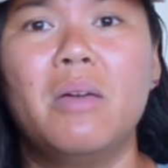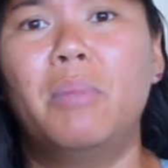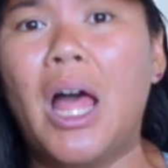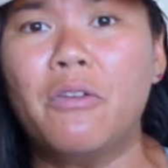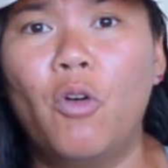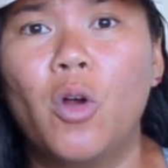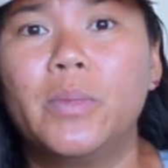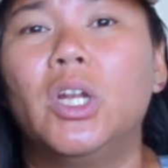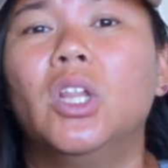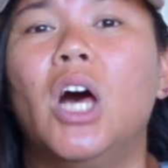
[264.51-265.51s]
platform
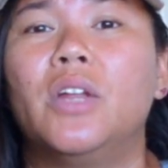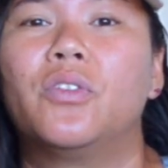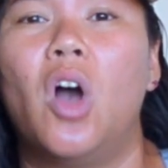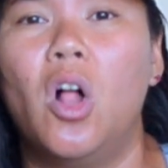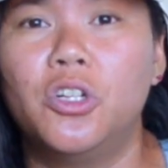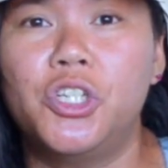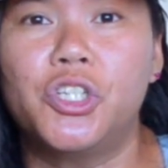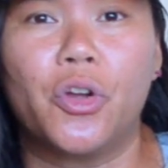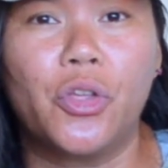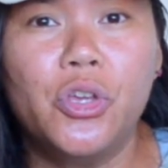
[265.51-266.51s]
that a lot of
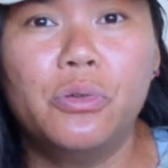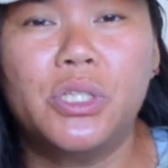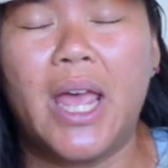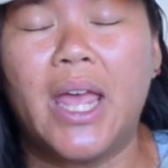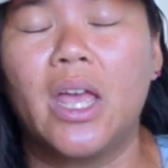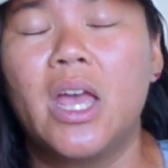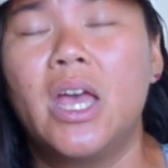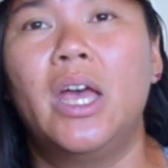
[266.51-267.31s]
colleges are using.